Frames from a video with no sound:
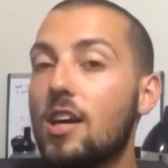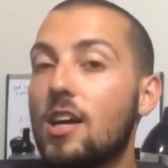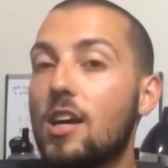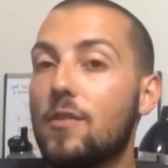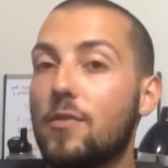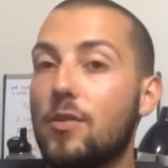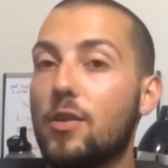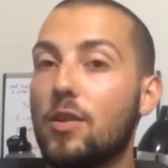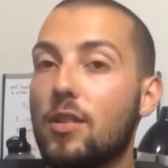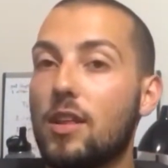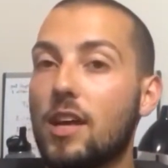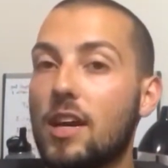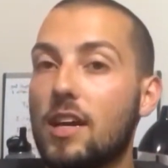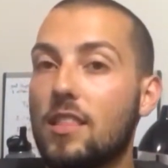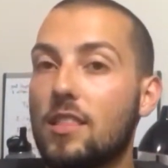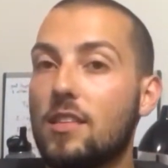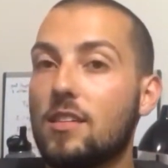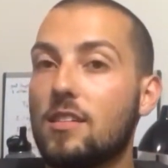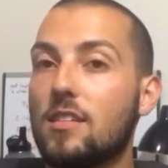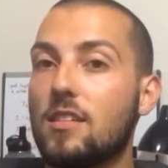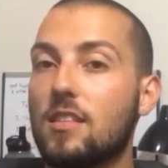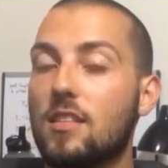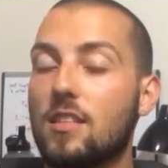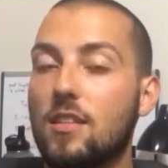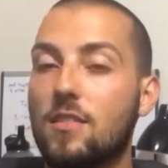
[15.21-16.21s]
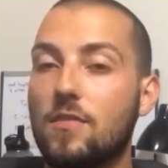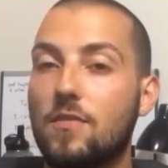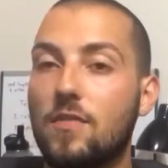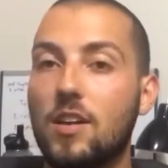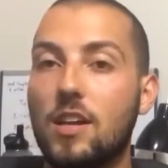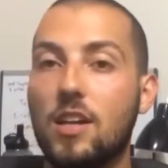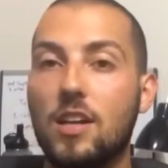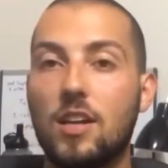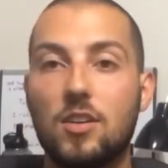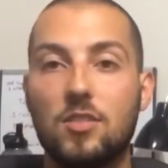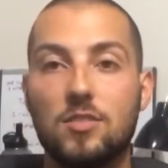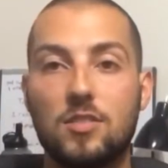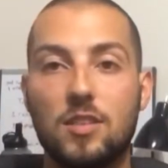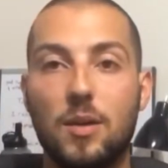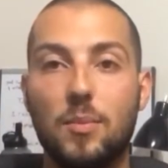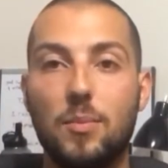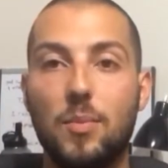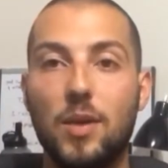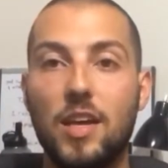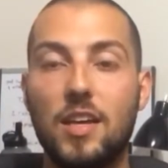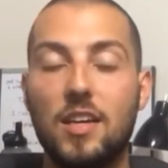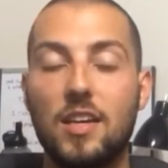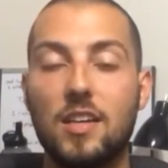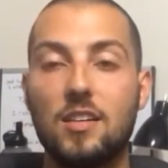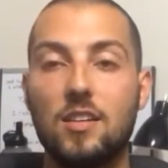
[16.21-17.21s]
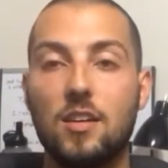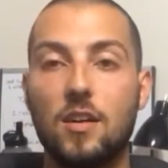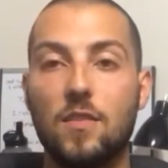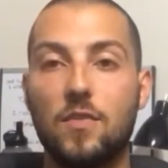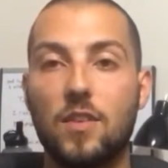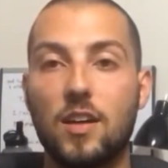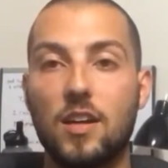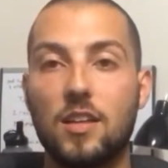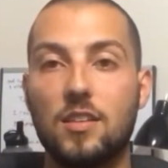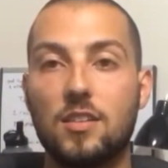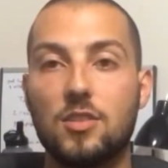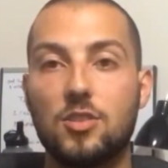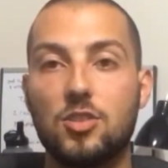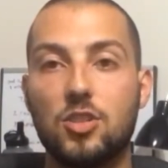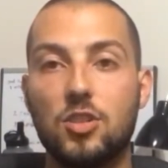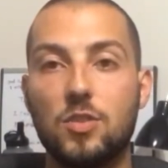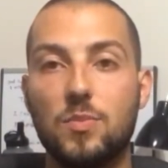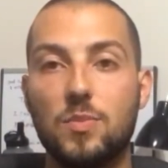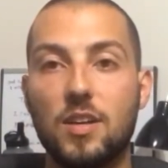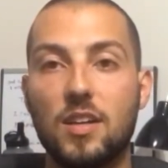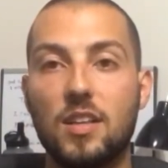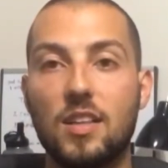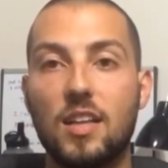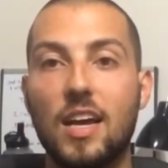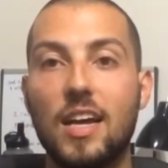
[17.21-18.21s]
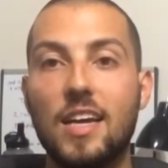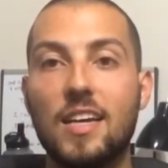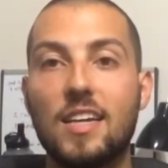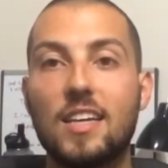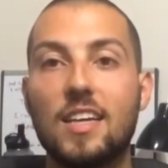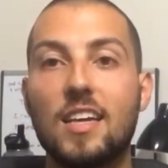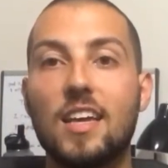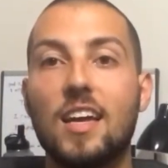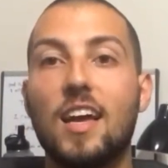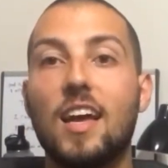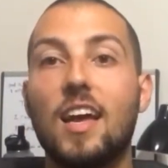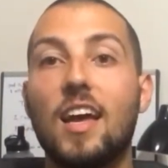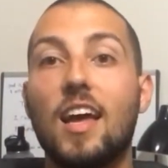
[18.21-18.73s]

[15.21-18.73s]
If you like the, the videos I'm making, don't forget to shoot me a like.